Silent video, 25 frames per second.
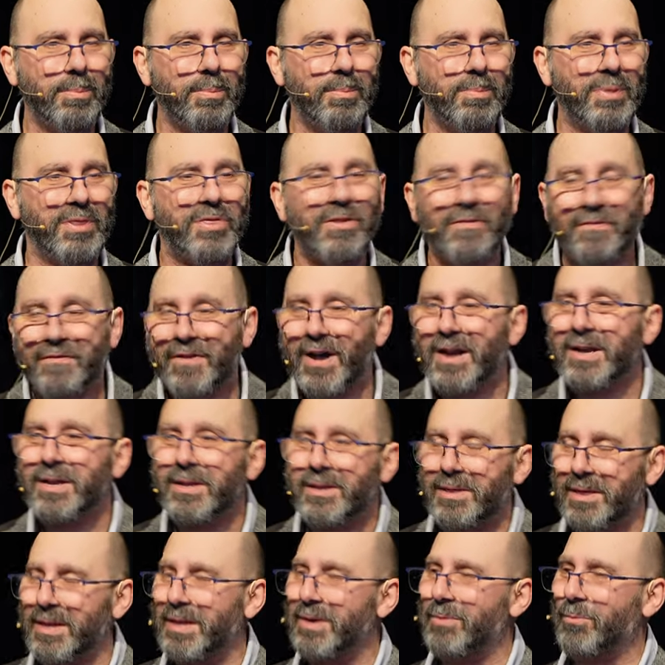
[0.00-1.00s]
But the funny
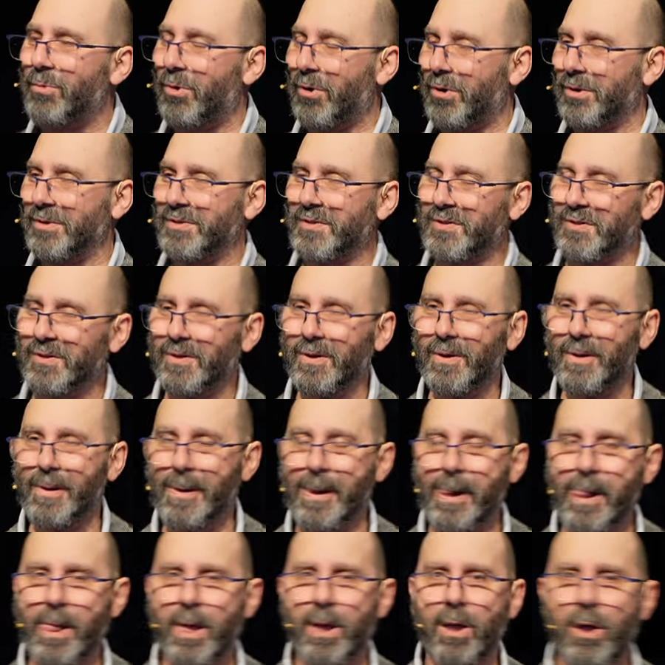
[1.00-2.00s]
thing was,
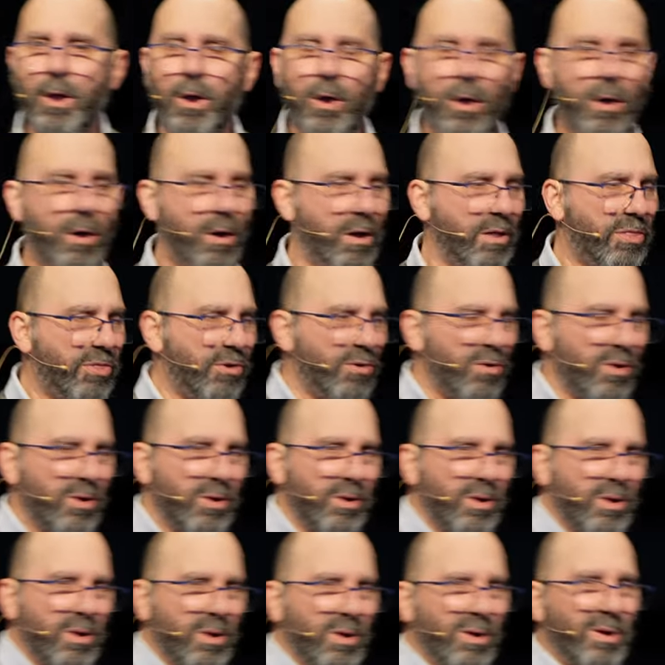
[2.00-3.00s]
I thought,
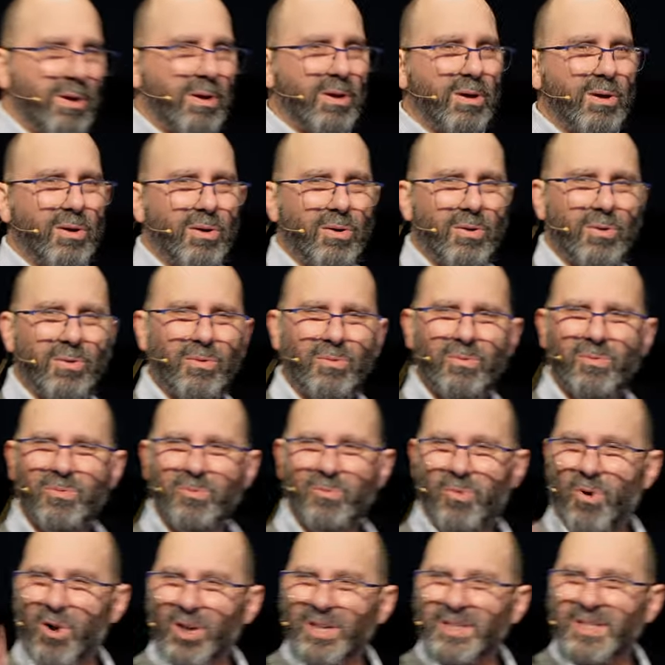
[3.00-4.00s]

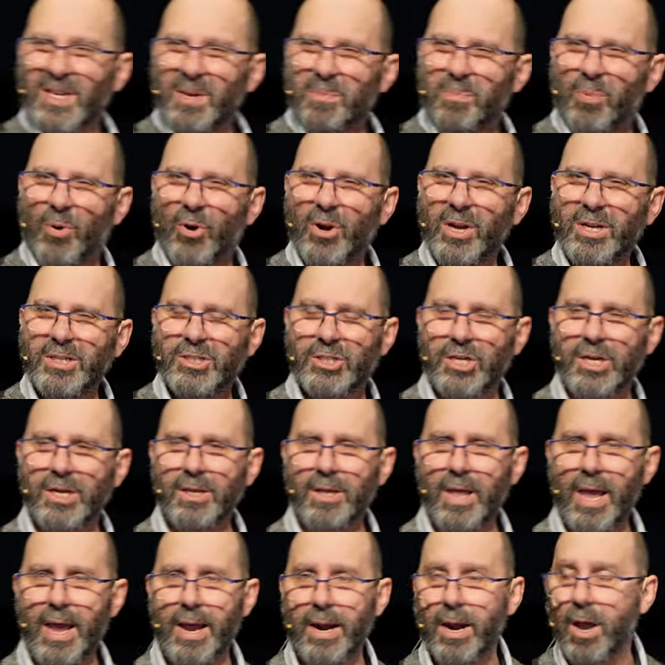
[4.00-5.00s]
why is he preaching
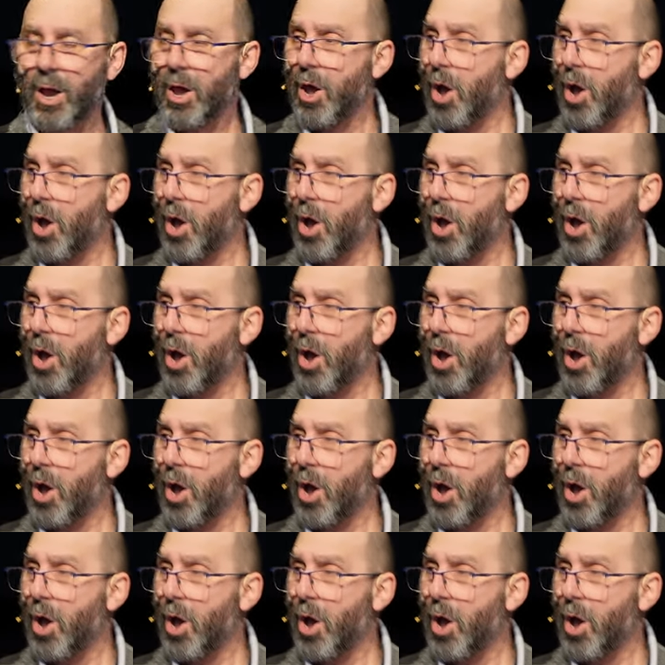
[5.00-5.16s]
that?